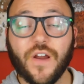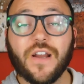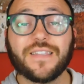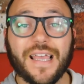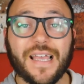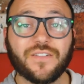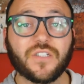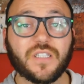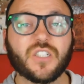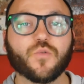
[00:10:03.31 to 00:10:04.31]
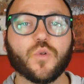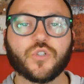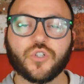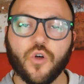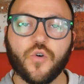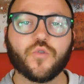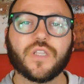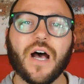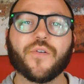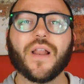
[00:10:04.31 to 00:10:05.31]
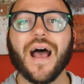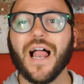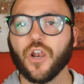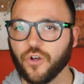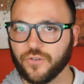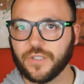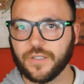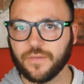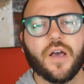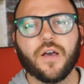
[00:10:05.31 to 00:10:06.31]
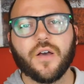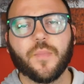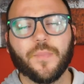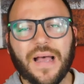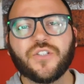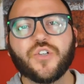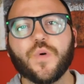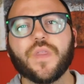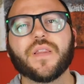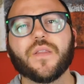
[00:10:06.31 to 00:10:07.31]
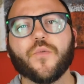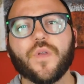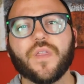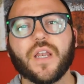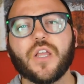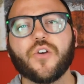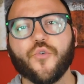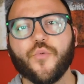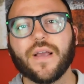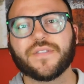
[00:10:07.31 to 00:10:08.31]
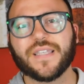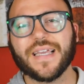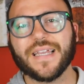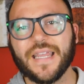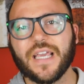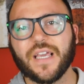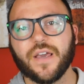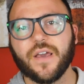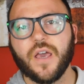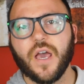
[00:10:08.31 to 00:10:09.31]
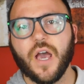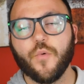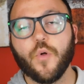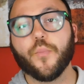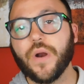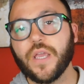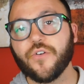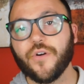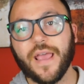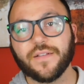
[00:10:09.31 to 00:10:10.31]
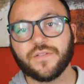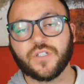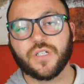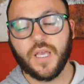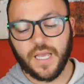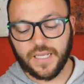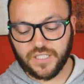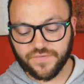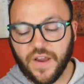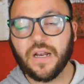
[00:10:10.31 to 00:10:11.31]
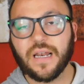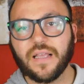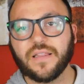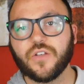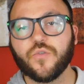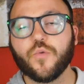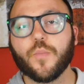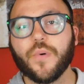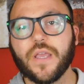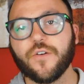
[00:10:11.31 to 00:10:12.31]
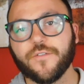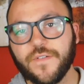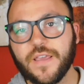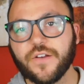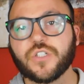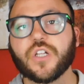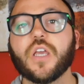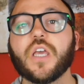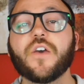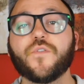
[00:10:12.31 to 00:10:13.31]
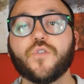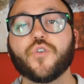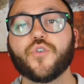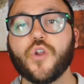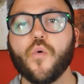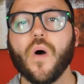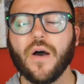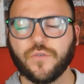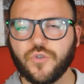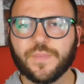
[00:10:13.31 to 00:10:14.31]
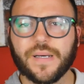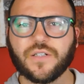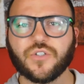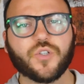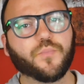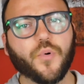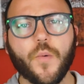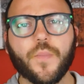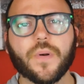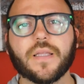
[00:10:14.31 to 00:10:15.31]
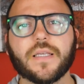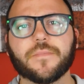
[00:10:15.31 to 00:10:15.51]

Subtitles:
very tense, this will slow you down a lot. Punching with an incorrect technique will break your hands. It is very likely that you will break your fingers if you don't know how to punch properly.